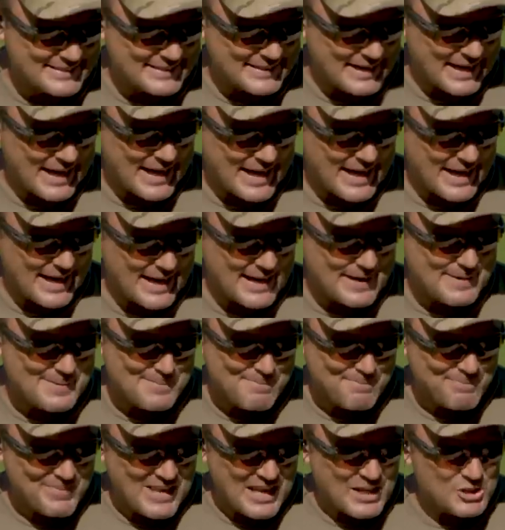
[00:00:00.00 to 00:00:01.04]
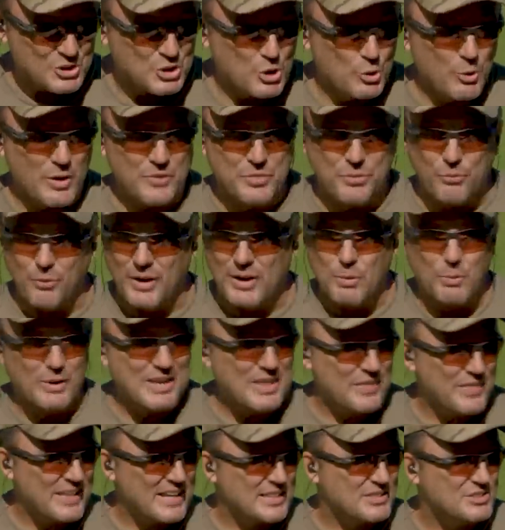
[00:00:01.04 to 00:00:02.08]
two or three. What
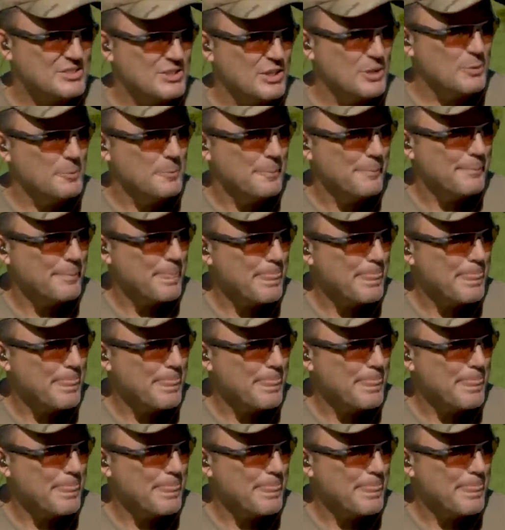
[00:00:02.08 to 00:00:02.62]
do you think, Sue?